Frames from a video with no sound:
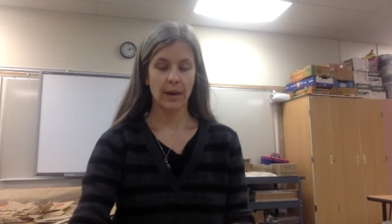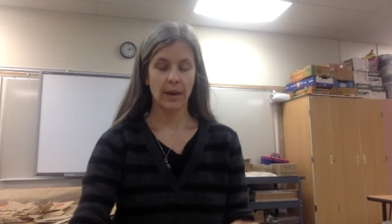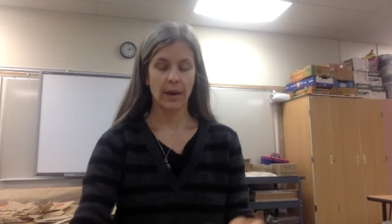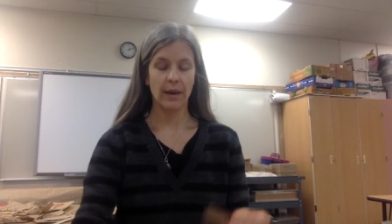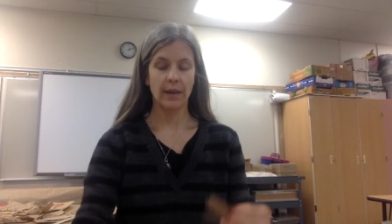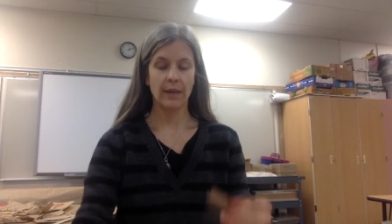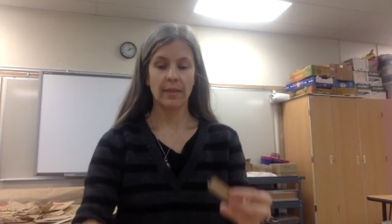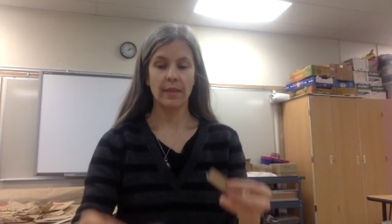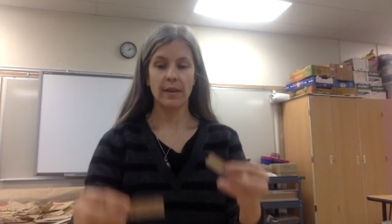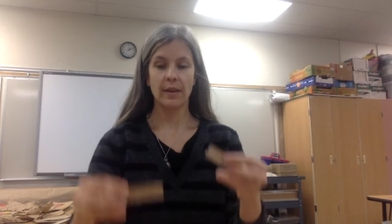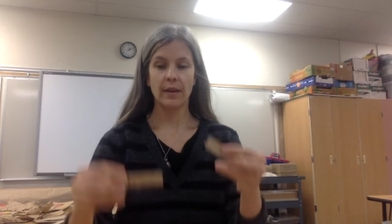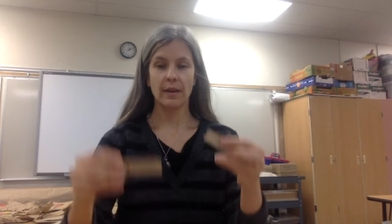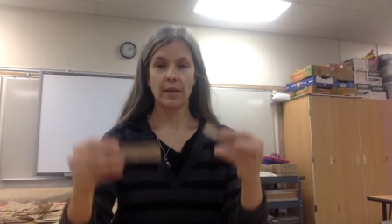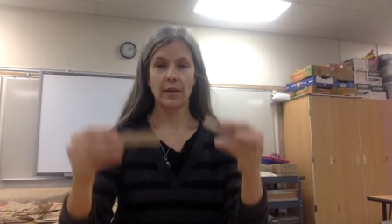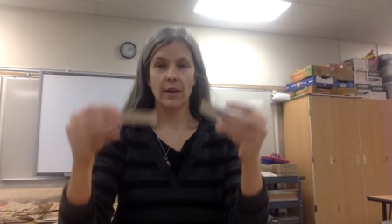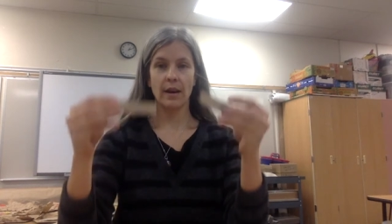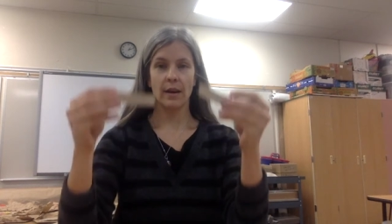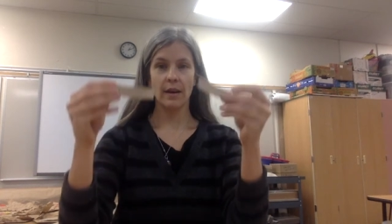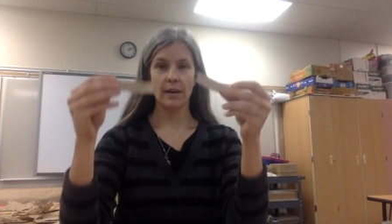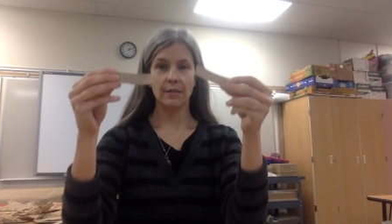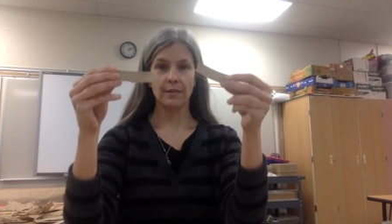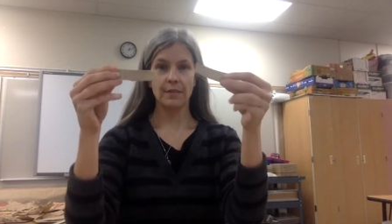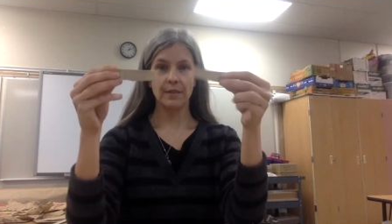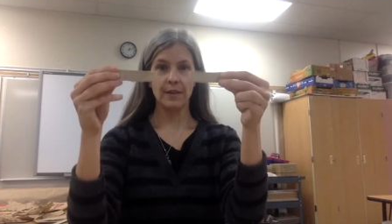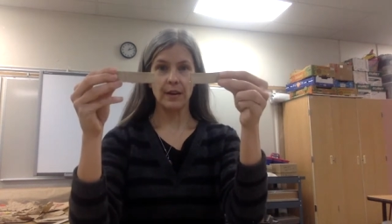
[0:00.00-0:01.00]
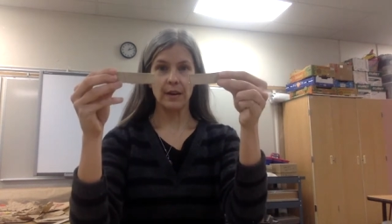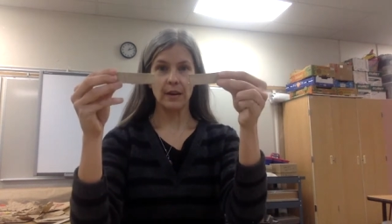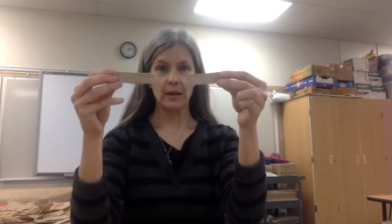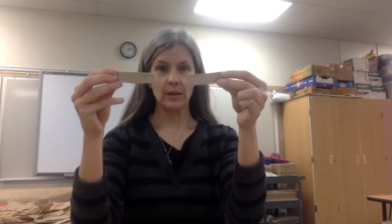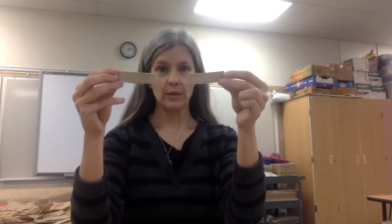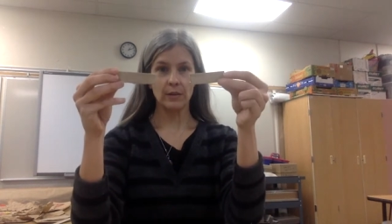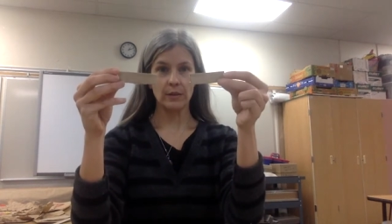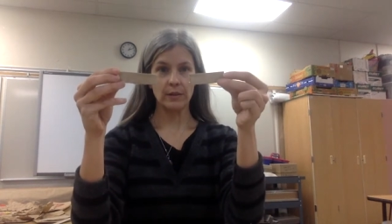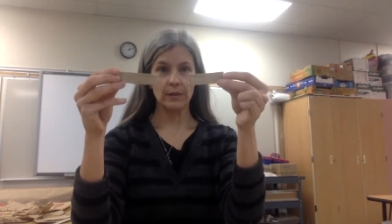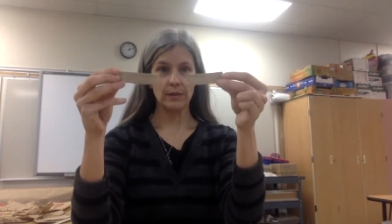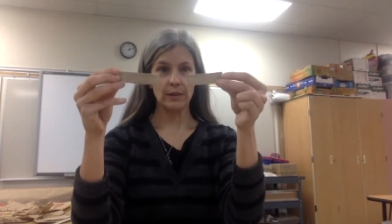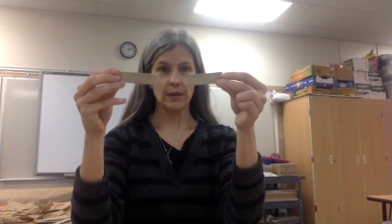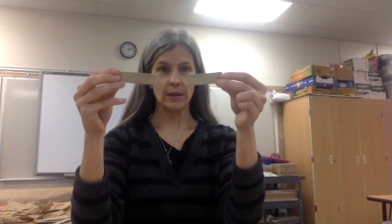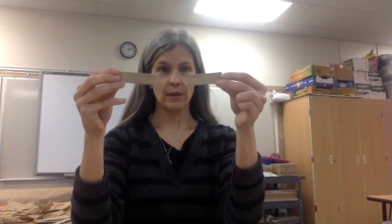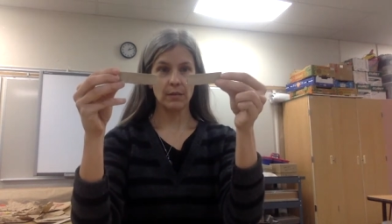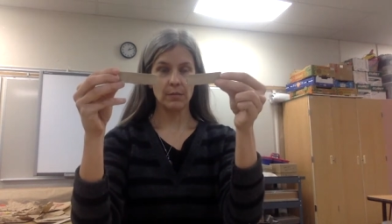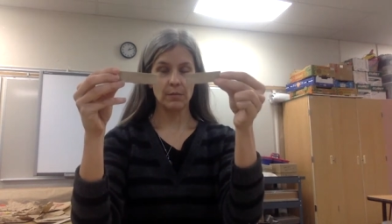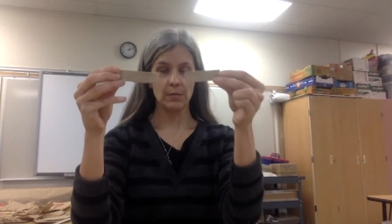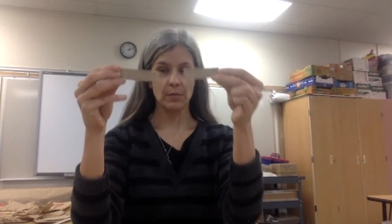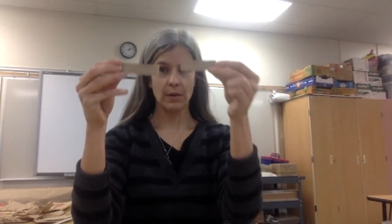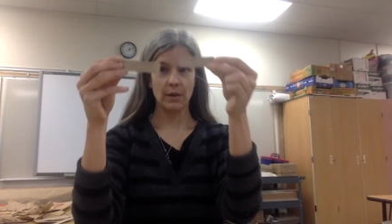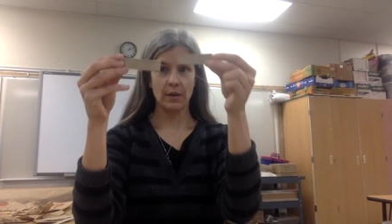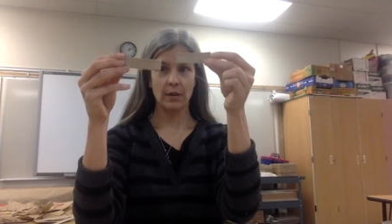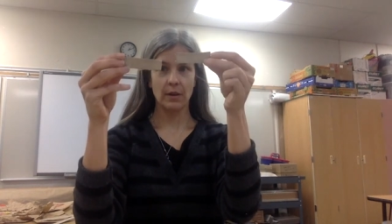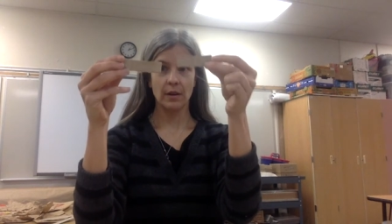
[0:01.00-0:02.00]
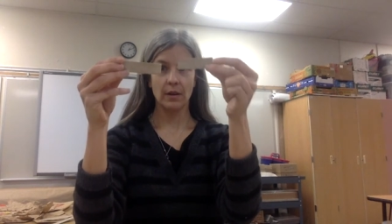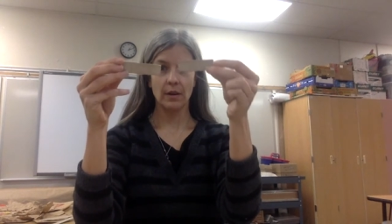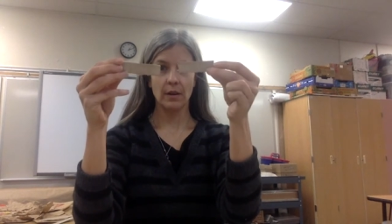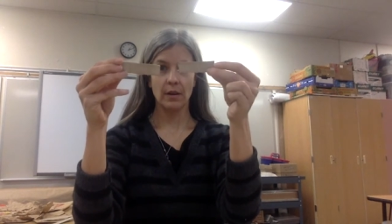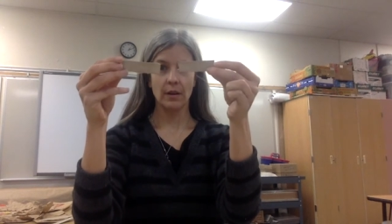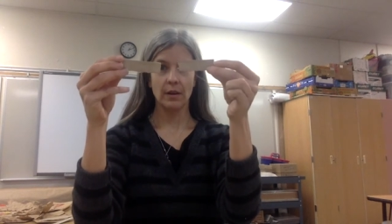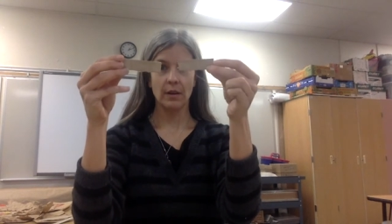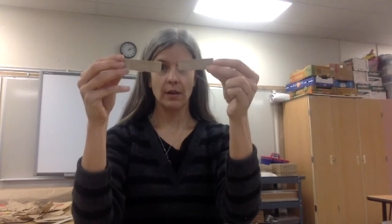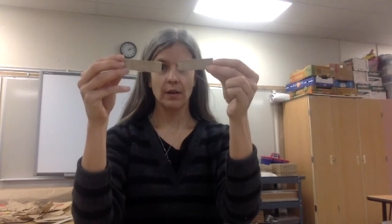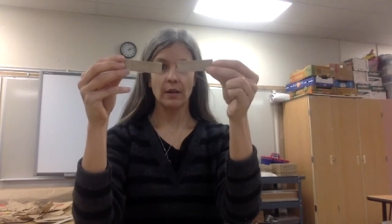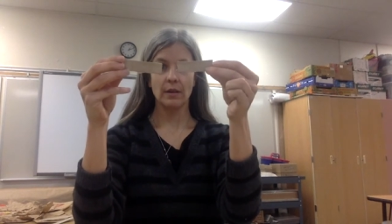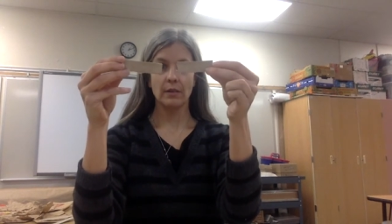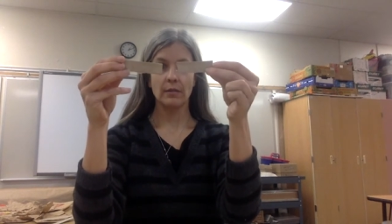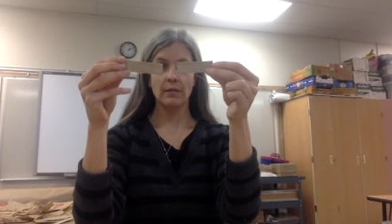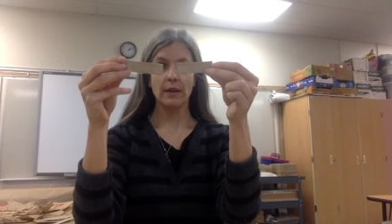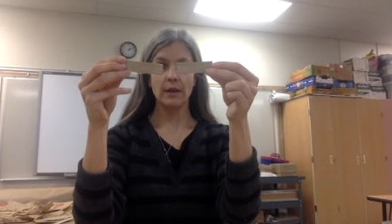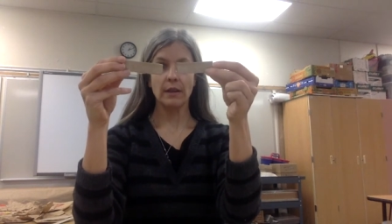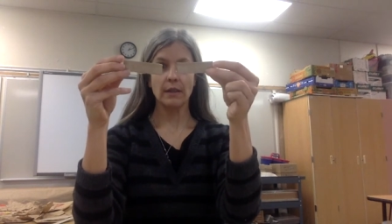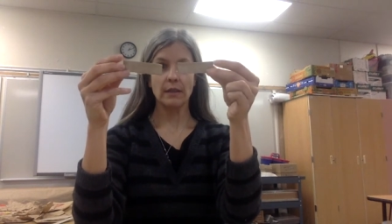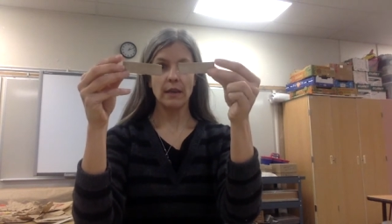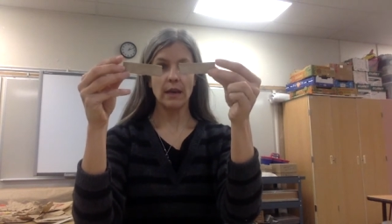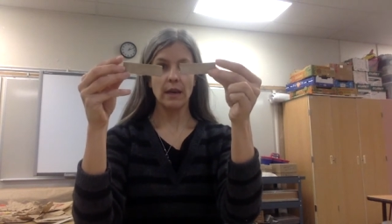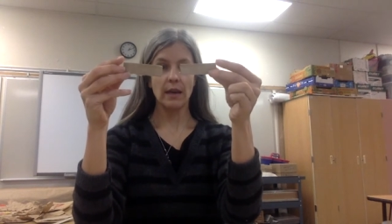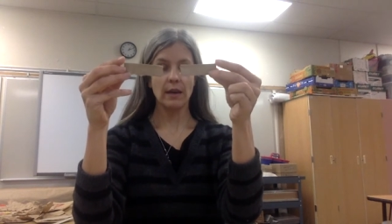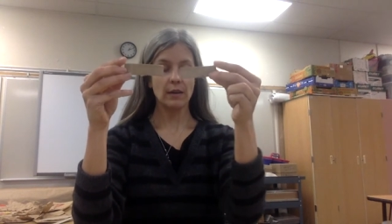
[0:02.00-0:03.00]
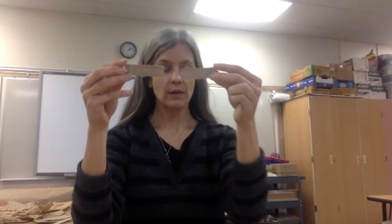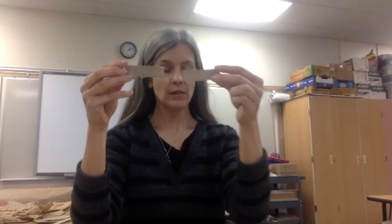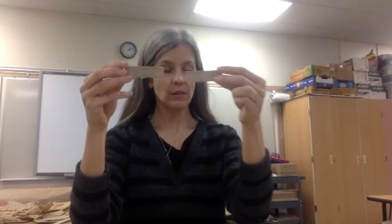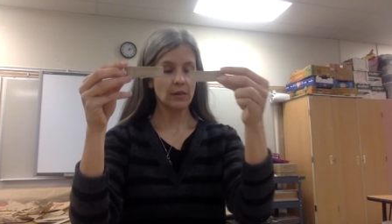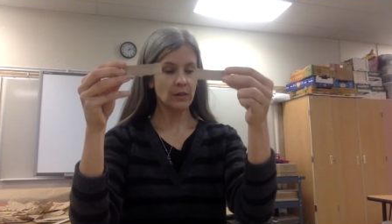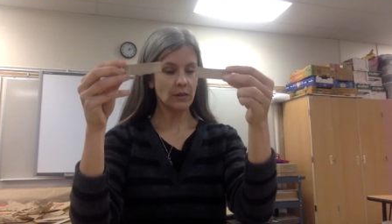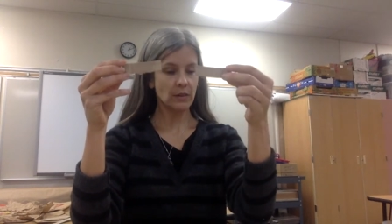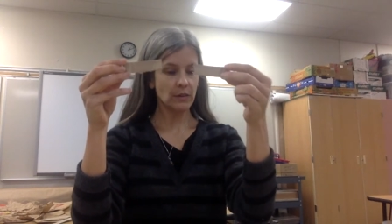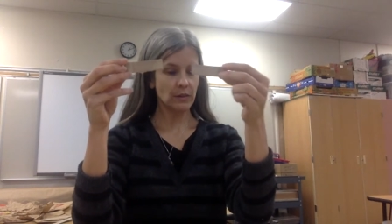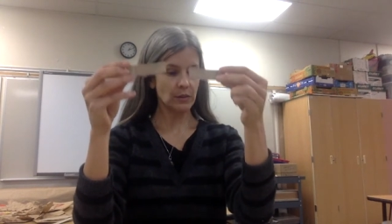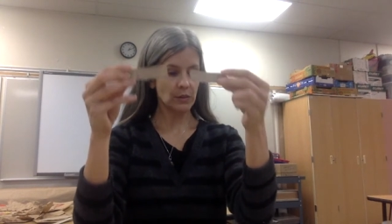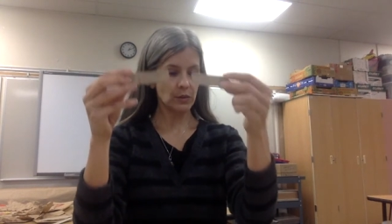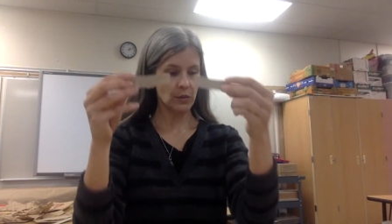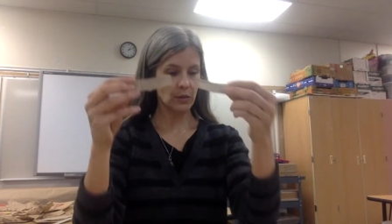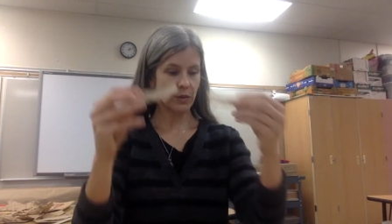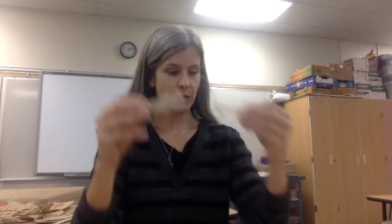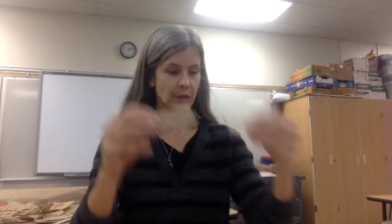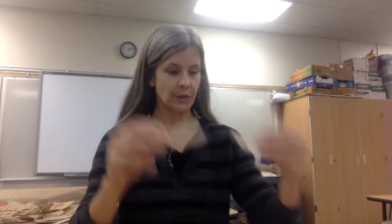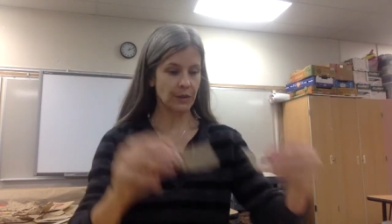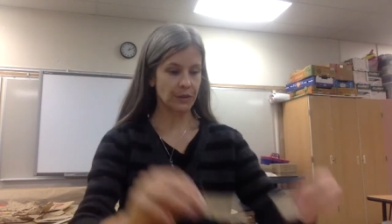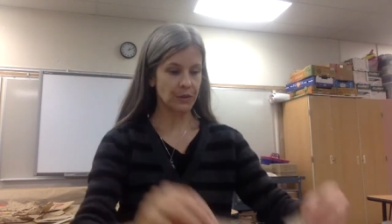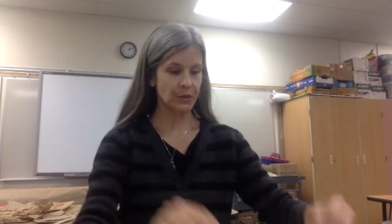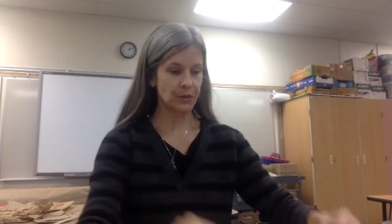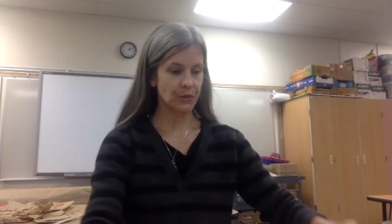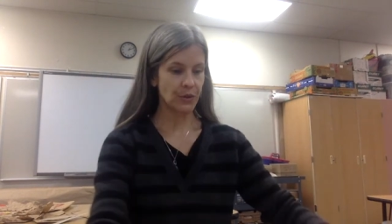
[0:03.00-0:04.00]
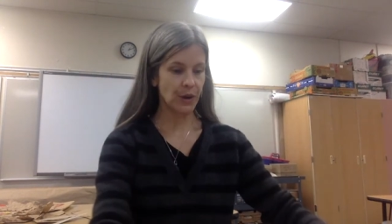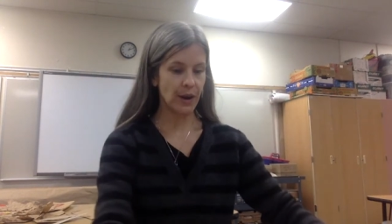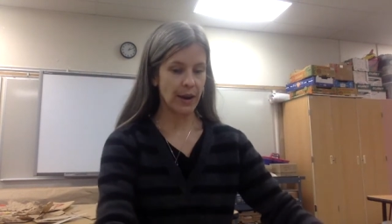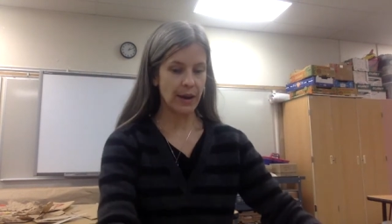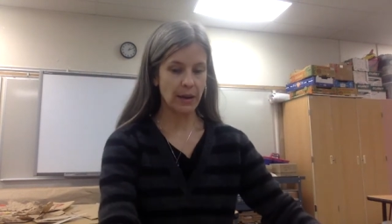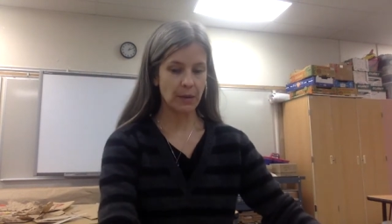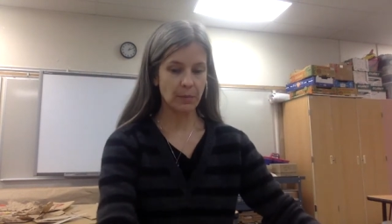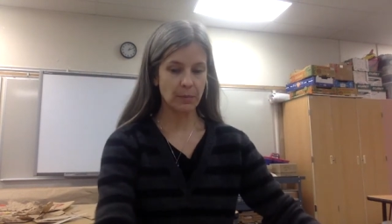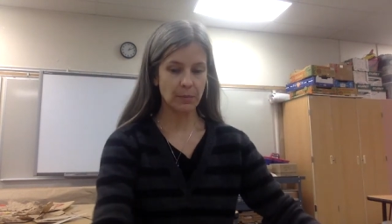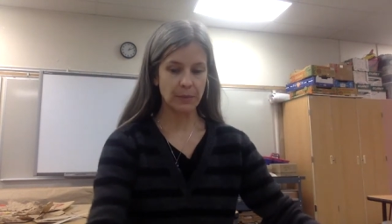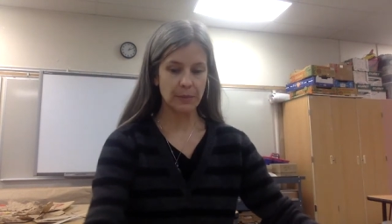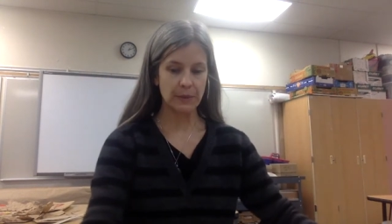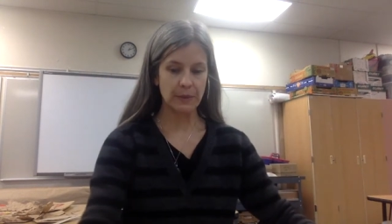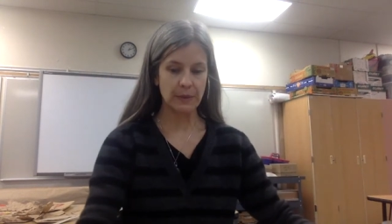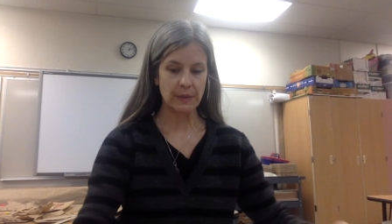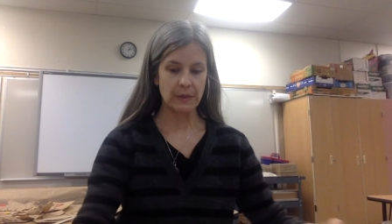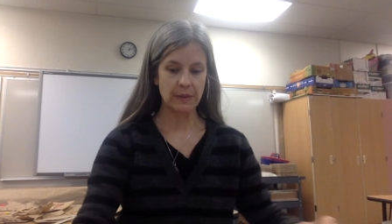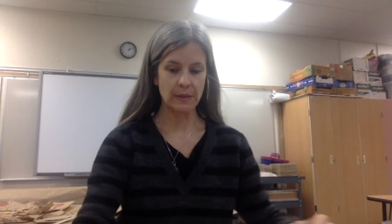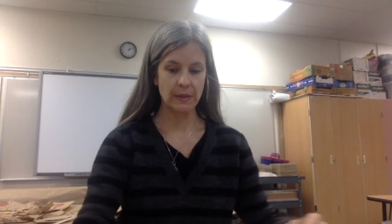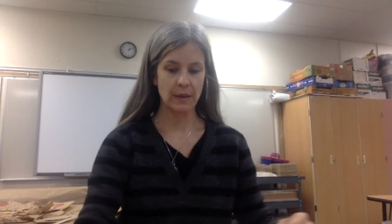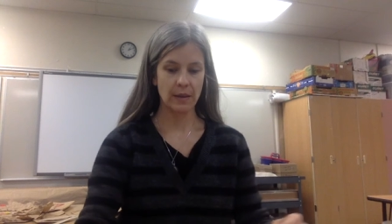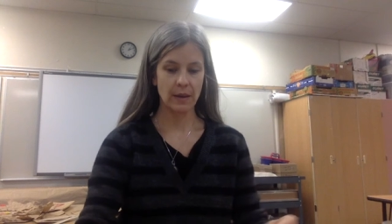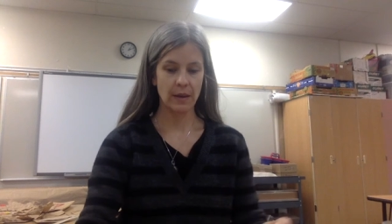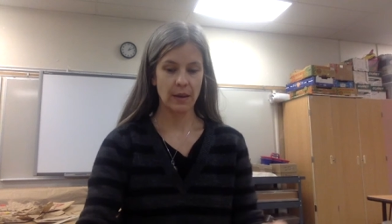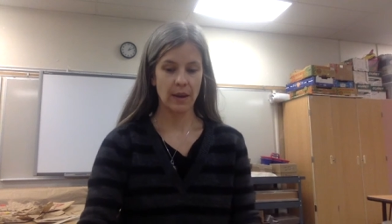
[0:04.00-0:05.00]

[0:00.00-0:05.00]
And then I found some rectangles or stripes,